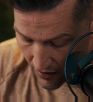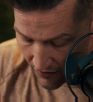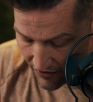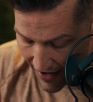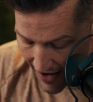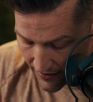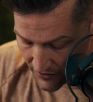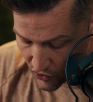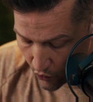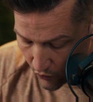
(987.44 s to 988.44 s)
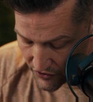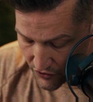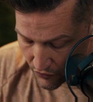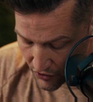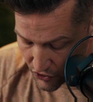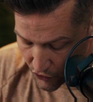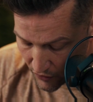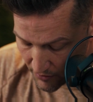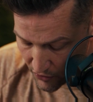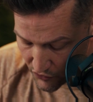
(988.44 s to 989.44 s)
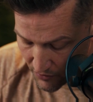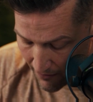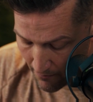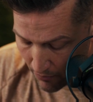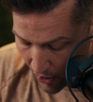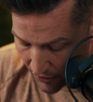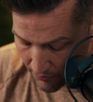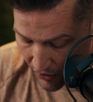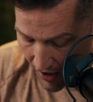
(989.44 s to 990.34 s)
of that is going to contribute to my bottom